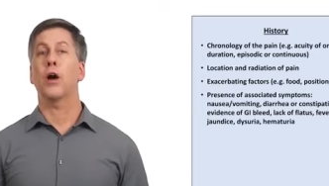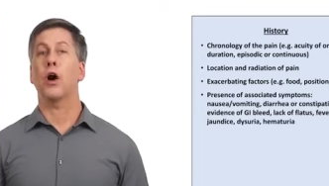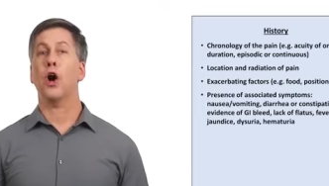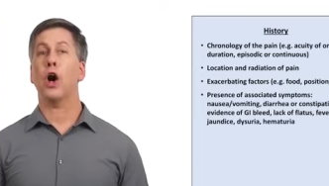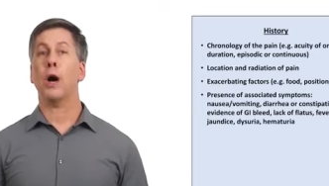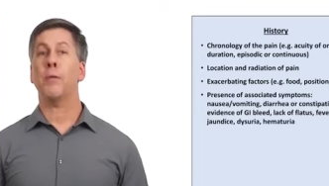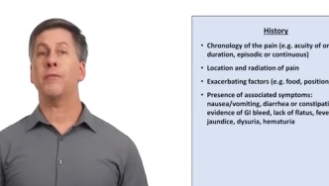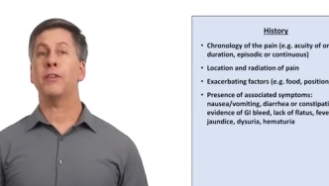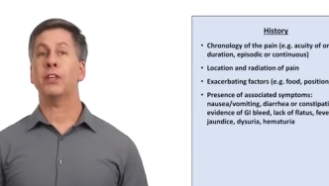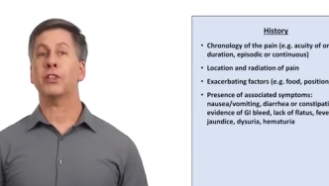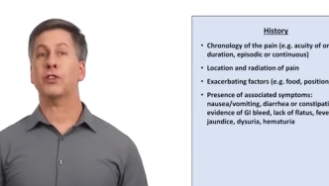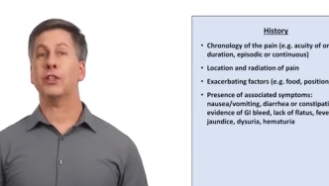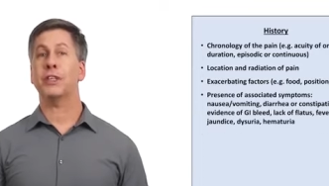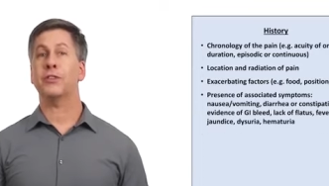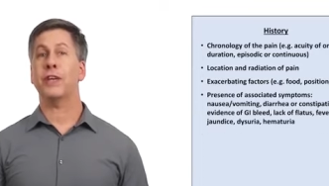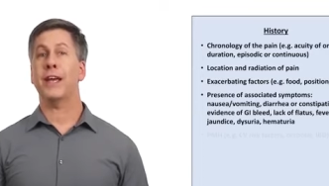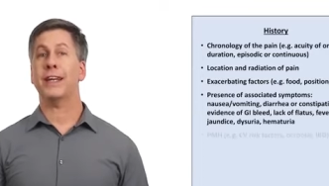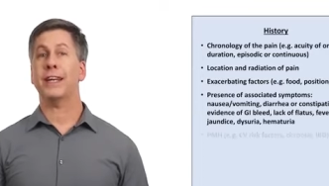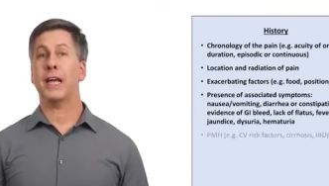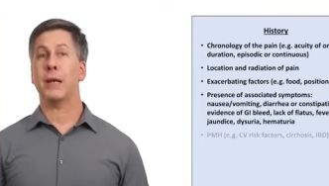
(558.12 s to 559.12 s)
Obviously,
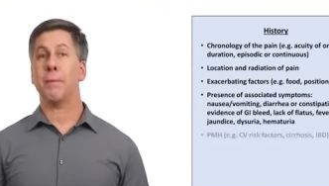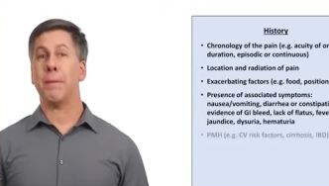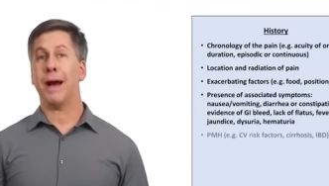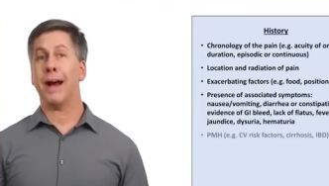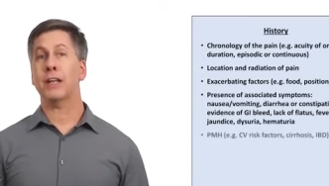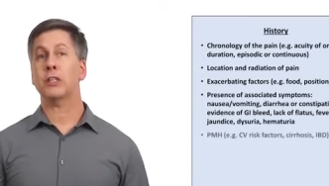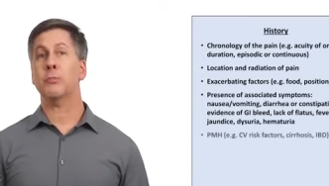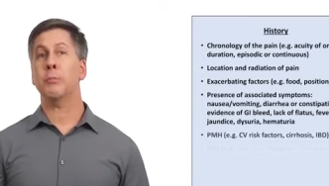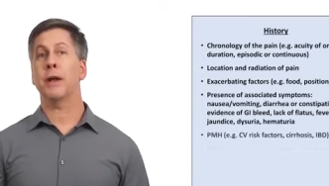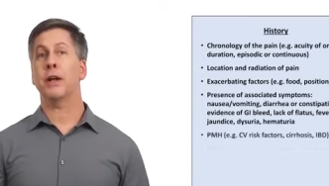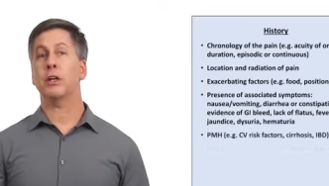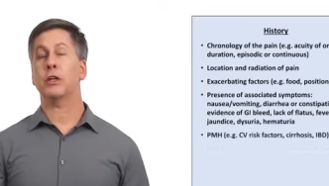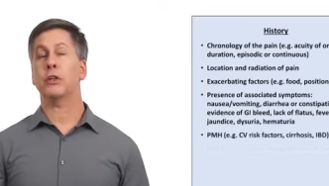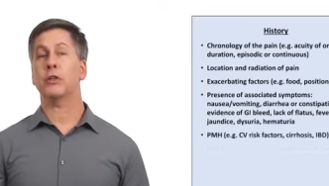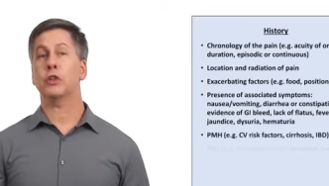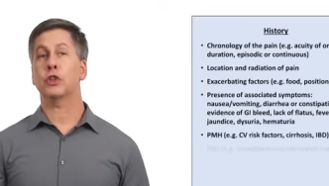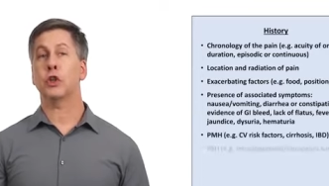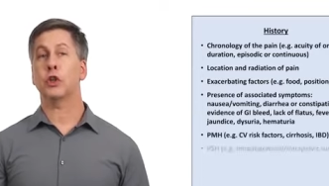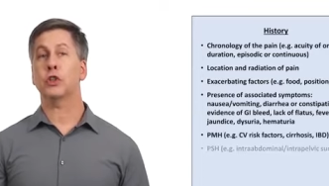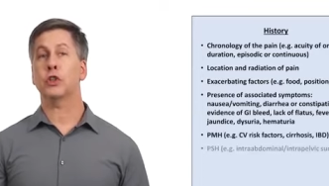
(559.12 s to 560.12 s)
take a past
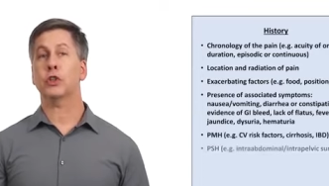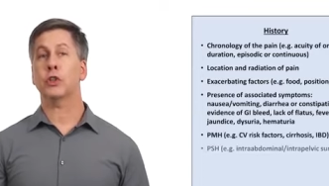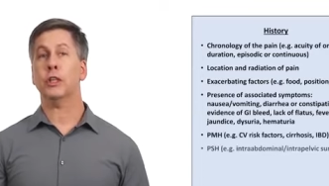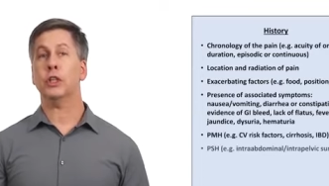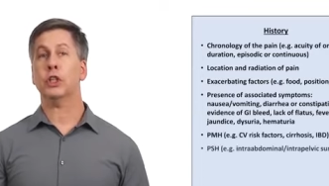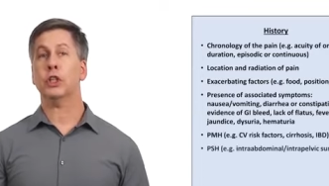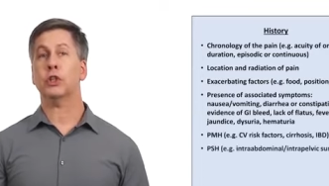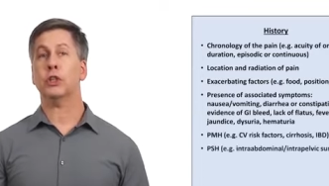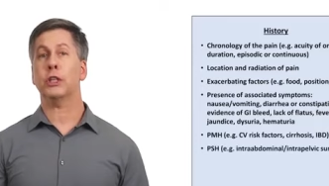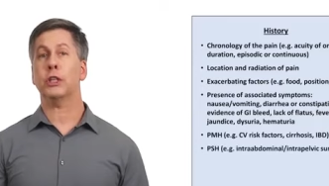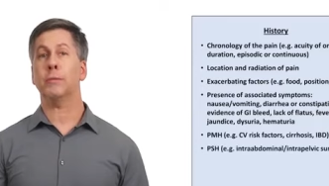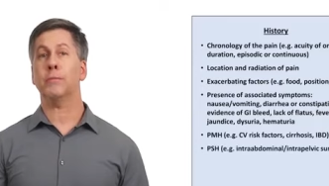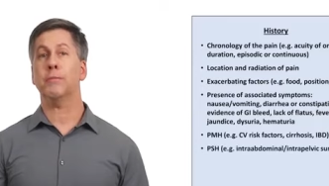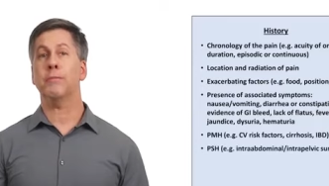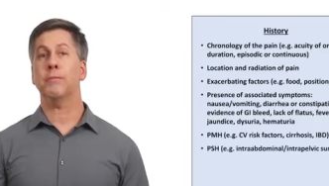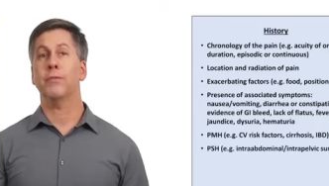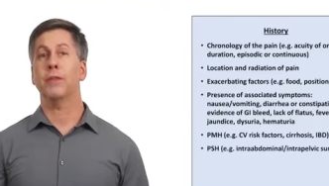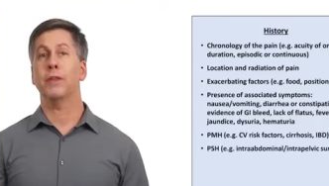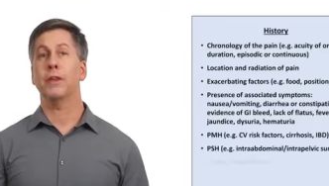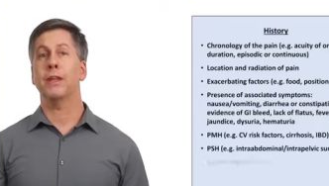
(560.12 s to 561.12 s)
medical and surgical history,
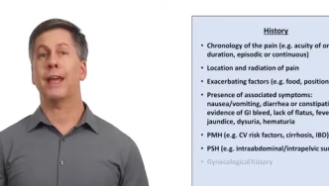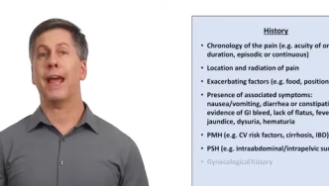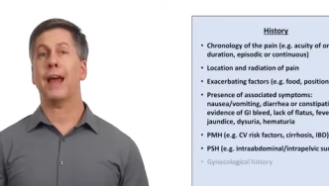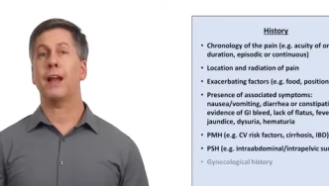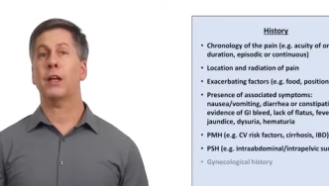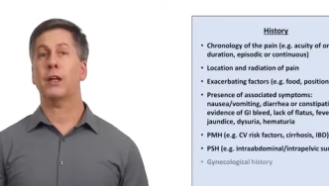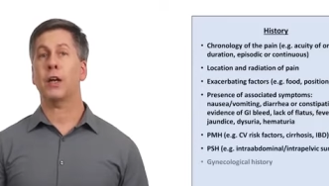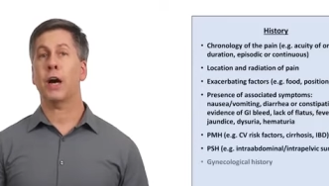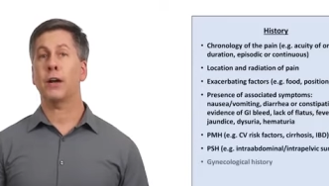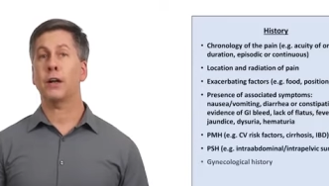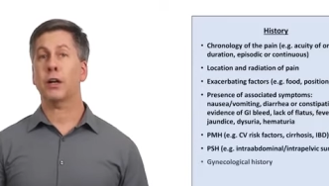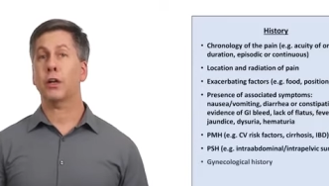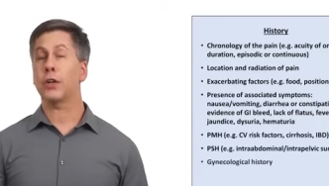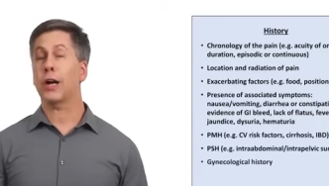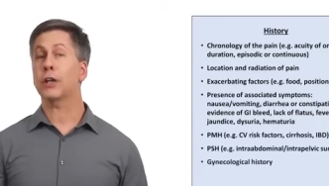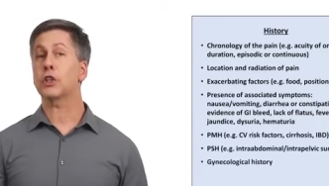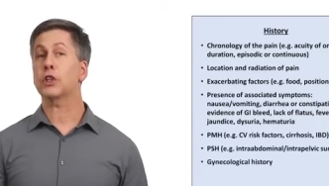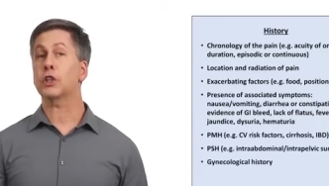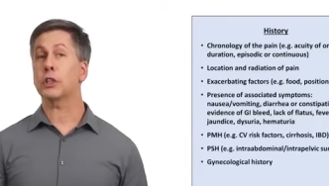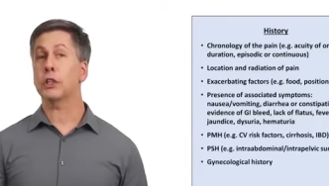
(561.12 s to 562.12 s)
and a
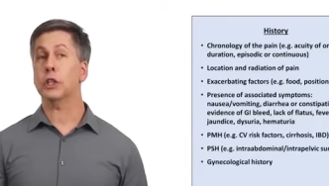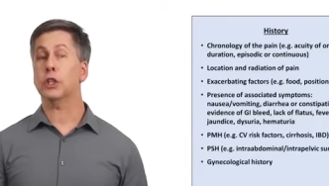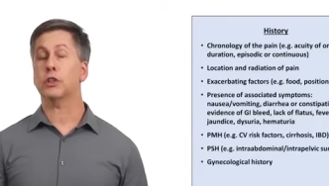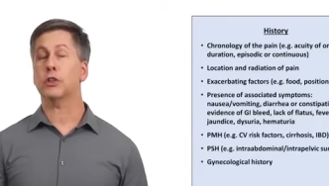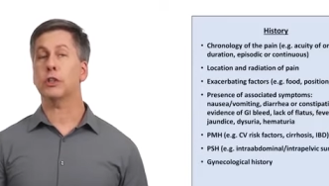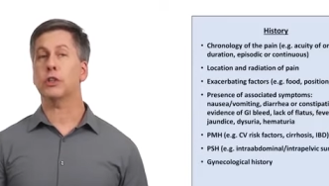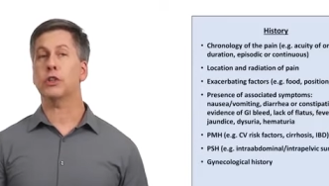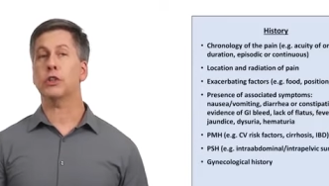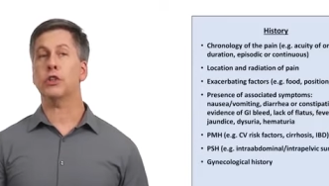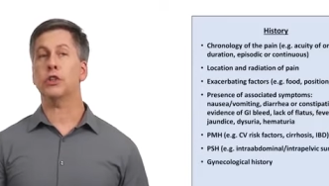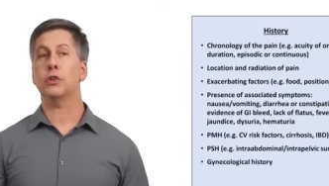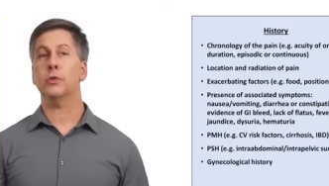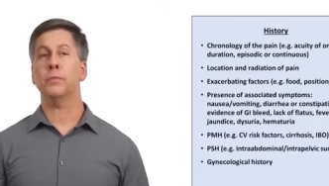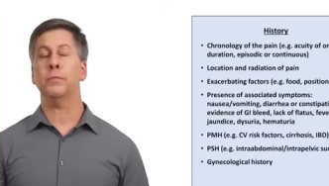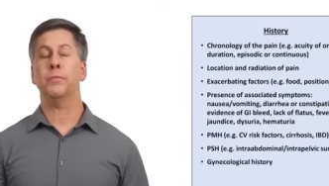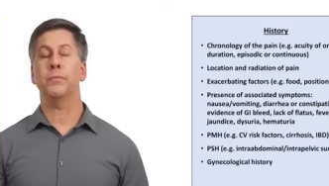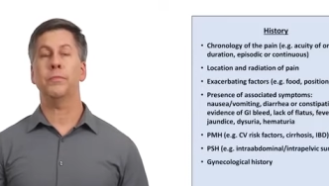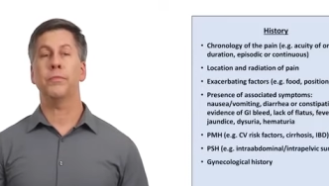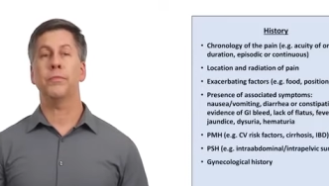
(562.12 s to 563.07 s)
gynecological history too.